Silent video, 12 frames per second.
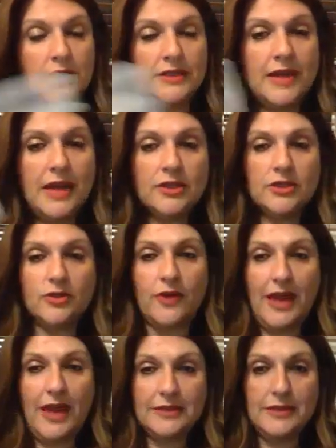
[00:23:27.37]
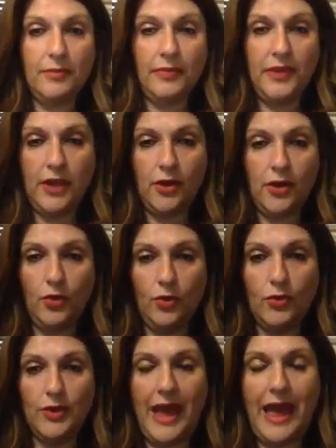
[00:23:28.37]
Container Store has something
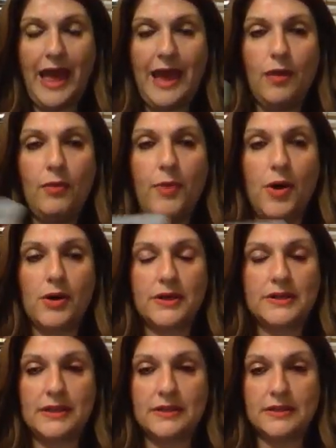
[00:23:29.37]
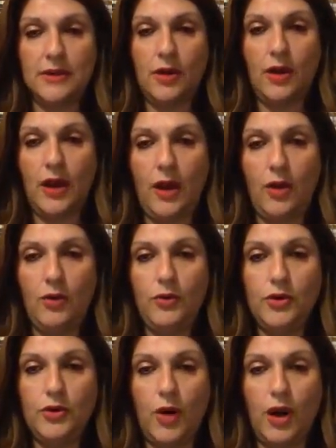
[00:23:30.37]
called Our Boxes,
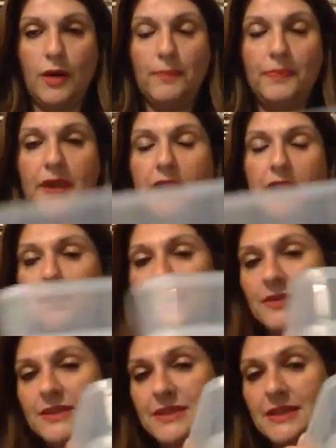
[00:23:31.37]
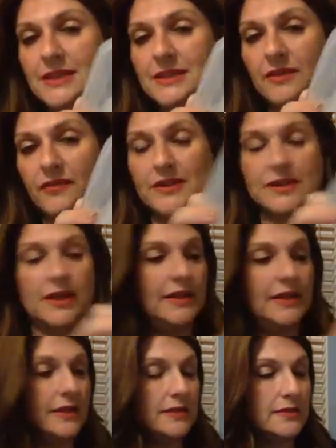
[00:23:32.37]
OUR, in about 6 different
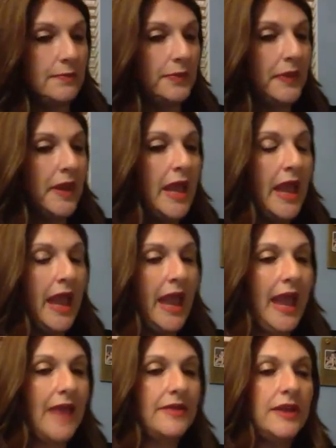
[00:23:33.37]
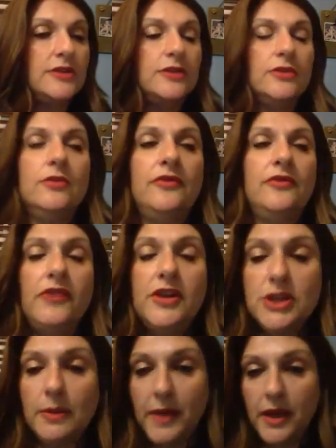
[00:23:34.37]
sizes, and they do
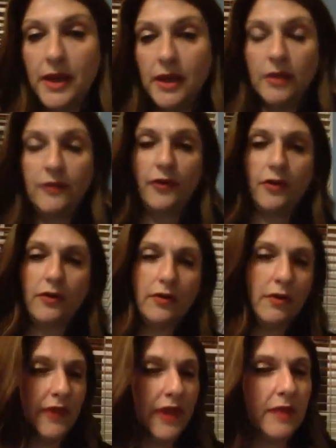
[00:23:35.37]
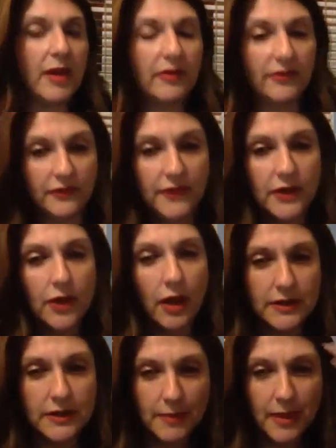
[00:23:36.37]
free shipping for I think about
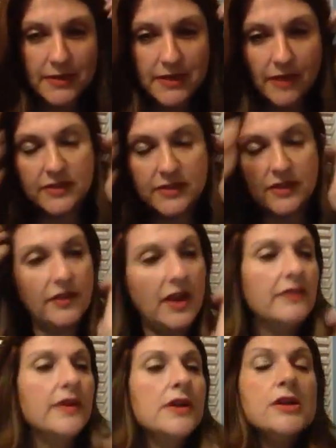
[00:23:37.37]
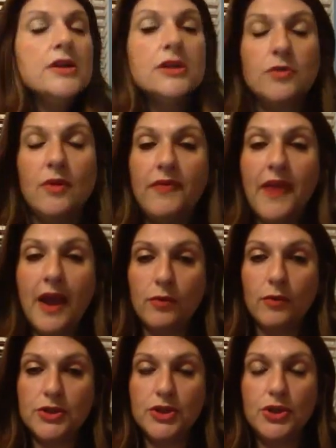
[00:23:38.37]
$50, maybe $75. So if
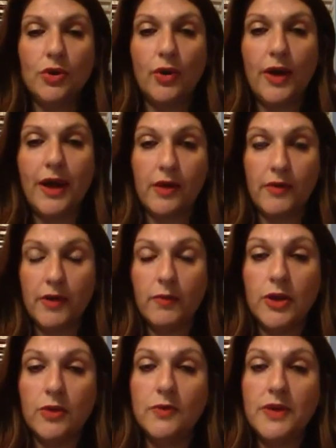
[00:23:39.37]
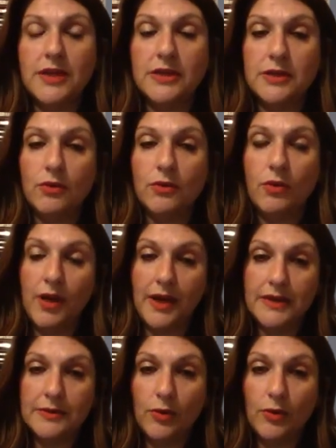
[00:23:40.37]
that was your area where you needed to
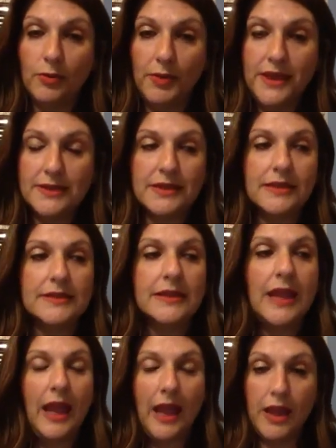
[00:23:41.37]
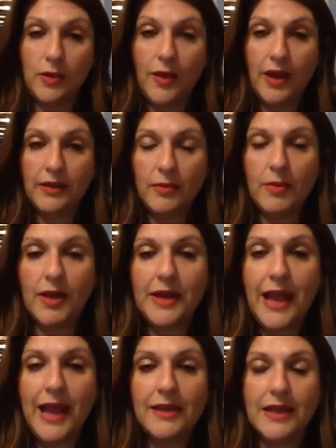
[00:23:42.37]
organize more places and you had that
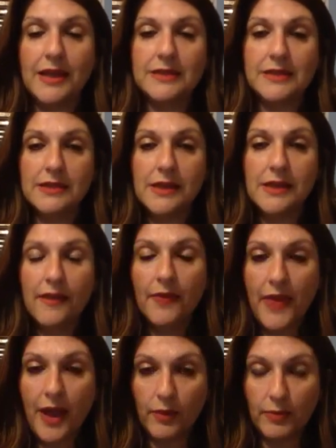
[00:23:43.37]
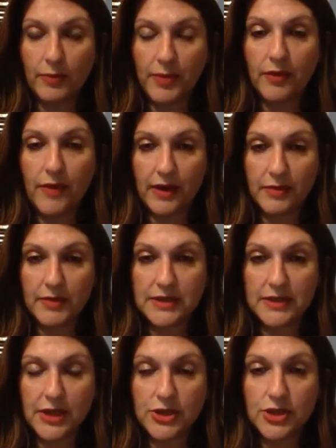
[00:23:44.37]
money allocated, that would be a
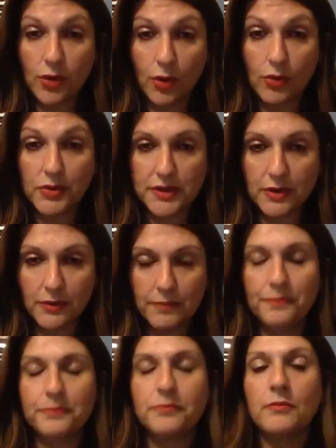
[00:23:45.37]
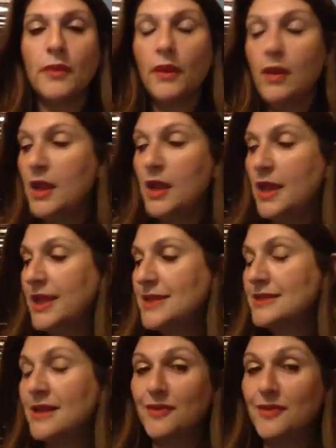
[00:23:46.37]
recommendation also.
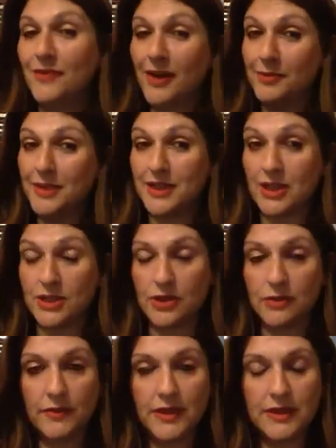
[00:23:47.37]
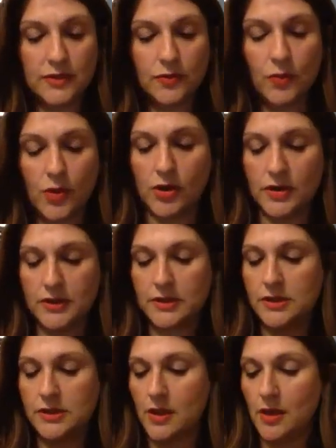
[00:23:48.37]
Here's another recommendation. This
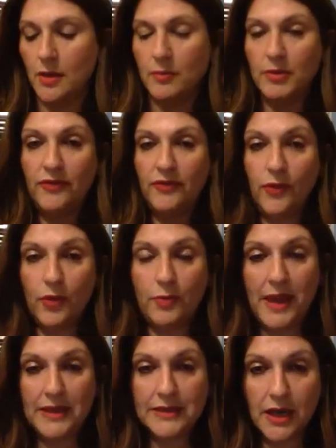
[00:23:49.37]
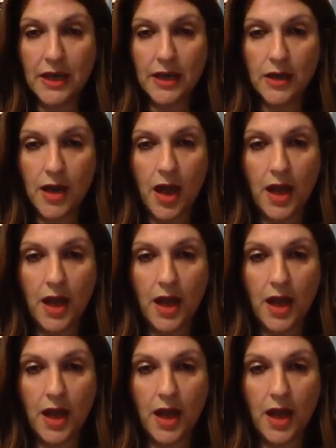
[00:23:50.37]
was before Pesach.